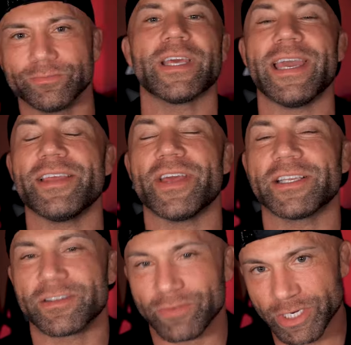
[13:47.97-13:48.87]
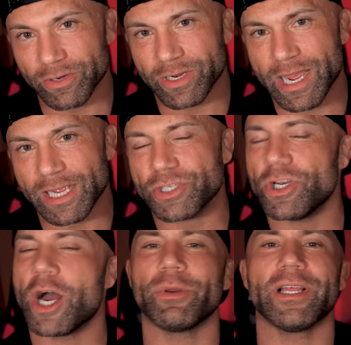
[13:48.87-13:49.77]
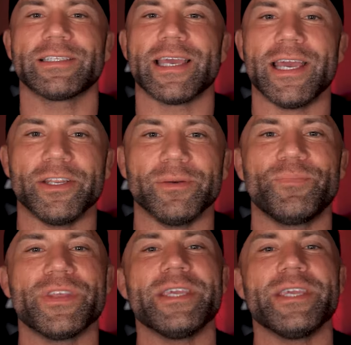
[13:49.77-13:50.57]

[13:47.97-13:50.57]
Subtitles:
And that's the video, guys. You know how we like to end them.